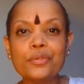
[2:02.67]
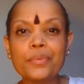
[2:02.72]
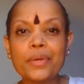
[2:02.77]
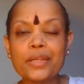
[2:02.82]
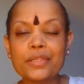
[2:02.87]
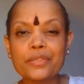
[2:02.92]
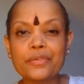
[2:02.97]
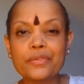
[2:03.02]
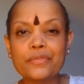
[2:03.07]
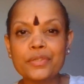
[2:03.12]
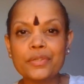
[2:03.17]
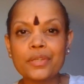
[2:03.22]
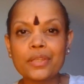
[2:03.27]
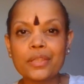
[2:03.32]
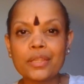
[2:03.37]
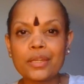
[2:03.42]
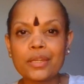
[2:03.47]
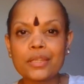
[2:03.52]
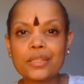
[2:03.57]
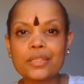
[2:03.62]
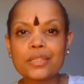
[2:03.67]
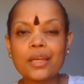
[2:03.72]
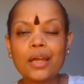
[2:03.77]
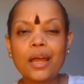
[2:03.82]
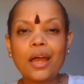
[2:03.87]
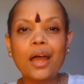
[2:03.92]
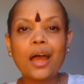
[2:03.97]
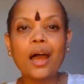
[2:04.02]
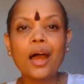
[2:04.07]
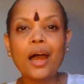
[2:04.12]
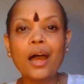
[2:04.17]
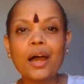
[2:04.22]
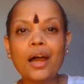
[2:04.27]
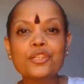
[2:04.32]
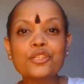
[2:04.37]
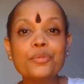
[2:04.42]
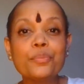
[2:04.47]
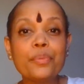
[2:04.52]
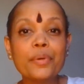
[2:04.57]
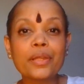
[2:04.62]
new ways of doing things
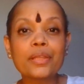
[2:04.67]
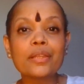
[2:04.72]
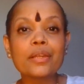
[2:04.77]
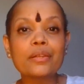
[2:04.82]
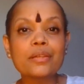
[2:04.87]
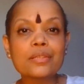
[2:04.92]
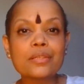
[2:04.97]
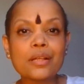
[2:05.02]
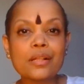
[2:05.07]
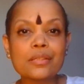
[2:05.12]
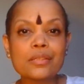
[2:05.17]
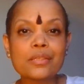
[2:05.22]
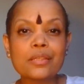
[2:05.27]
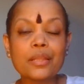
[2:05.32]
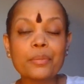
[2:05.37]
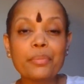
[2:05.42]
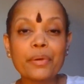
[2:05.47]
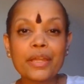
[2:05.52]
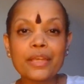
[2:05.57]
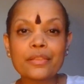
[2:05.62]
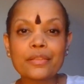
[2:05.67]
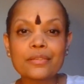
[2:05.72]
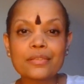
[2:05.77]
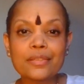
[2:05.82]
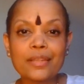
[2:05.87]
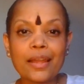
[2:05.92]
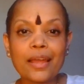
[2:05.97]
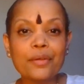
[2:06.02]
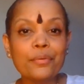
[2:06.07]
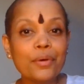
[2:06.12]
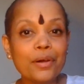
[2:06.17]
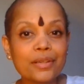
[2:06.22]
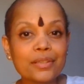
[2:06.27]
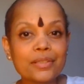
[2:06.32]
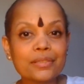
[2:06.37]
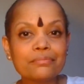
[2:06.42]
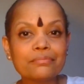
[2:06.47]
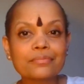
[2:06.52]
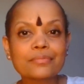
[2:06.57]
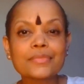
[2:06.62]
to bring the results and the breakthroughs that I
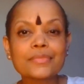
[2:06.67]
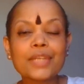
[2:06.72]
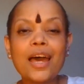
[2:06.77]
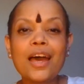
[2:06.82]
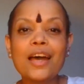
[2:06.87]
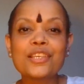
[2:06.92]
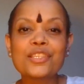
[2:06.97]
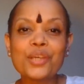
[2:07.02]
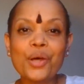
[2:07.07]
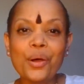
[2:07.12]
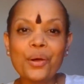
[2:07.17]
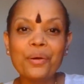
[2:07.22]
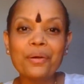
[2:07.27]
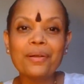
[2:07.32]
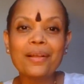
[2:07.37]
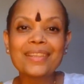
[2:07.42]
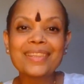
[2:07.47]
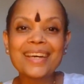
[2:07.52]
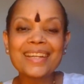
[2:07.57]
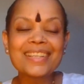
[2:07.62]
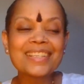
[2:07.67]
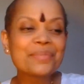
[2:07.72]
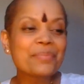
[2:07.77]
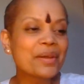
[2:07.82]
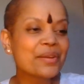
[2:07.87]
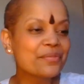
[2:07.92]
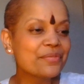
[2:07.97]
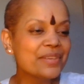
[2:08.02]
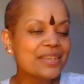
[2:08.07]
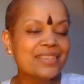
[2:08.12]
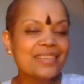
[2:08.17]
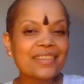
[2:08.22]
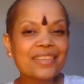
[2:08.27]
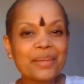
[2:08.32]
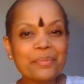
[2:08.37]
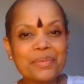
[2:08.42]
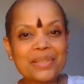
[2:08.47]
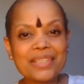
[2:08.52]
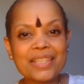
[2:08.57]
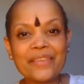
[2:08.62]
want. So that is my
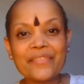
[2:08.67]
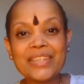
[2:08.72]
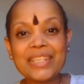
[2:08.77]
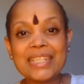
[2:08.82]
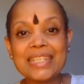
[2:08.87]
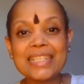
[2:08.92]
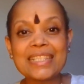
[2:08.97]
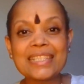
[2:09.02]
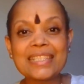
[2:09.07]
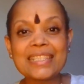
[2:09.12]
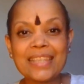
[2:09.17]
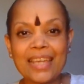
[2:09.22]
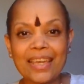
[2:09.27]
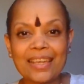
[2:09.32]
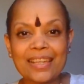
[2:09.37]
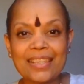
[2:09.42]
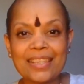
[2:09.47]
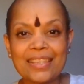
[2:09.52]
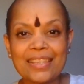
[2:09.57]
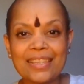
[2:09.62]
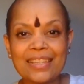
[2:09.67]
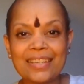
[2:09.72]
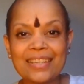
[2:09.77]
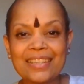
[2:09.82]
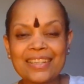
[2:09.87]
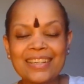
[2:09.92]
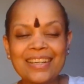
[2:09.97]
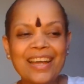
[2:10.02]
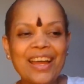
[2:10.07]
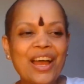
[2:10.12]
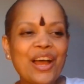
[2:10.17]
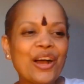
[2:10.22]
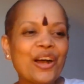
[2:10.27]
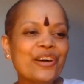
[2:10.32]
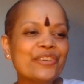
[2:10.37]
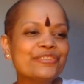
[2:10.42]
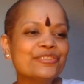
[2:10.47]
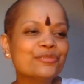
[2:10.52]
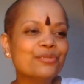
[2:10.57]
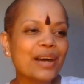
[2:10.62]
reason number 76,
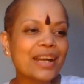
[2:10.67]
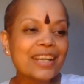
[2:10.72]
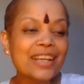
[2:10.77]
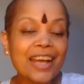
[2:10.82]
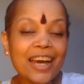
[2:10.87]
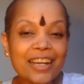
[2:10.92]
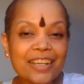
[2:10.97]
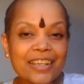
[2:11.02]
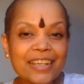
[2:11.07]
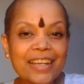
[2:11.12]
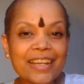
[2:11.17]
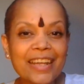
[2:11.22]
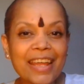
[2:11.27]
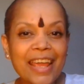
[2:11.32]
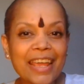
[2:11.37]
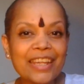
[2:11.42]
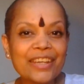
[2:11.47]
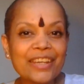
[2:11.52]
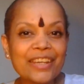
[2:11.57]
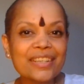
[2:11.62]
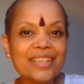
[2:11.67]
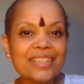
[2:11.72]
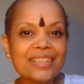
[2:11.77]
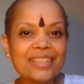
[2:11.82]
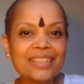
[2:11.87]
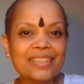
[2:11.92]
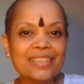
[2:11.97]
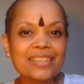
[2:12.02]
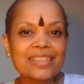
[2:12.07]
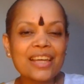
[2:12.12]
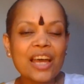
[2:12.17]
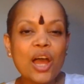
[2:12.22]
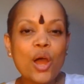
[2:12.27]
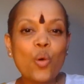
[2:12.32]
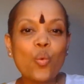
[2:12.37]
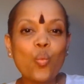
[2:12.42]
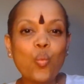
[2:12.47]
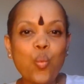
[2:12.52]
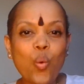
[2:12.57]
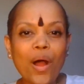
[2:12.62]
108 reasons
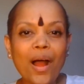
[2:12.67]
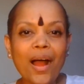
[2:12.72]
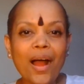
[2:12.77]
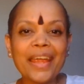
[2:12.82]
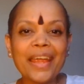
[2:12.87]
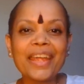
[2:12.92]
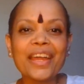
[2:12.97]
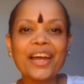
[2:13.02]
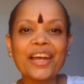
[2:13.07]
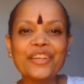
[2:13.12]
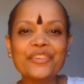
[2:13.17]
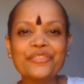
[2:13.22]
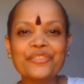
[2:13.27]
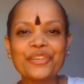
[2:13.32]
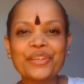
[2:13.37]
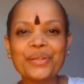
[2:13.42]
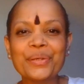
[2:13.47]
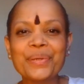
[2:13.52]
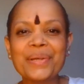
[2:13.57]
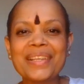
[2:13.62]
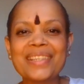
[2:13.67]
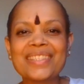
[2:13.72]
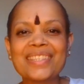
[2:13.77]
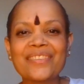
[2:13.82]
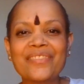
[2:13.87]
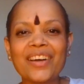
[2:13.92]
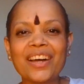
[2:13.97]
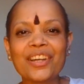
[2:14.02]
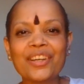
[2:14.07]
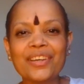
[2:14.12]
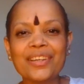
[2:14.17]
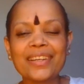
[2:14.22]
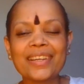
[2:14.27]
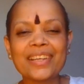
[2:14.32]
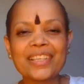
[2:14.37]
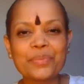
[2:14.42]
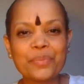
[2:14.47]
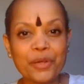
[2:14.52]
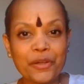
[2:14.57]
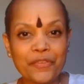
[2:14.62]
why I follow His Divine
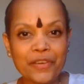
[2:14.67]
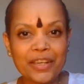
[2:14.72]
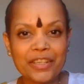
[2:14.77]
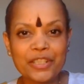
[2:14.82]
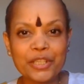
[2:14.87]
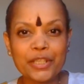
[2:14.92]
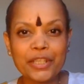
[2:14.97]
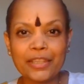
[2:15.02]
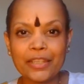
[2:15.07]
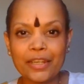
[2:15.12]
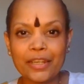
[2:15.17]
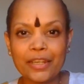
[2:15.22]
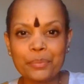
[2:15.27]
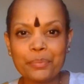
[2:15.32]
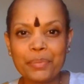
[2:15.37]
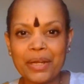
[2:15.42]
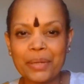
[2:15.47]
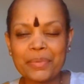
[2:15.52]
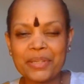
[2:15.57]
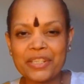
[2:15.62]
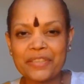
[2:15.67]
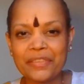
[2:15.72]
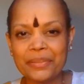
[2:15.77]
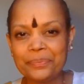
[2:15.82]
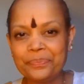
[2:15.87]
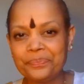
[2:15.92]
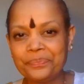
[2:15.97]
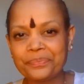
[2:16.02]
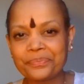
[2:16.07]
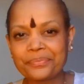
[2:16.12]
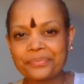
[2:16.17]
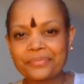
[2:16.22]
Holiness Bhagavan Sri Nithyananda Paramashivam.